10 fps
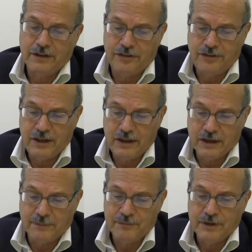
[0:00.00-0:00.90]

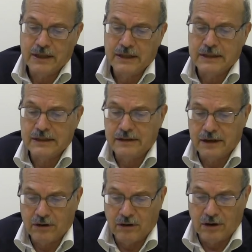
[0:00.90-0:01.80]

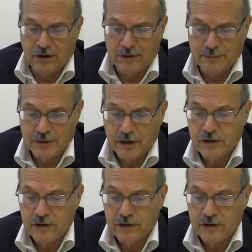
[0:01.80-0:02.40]
there are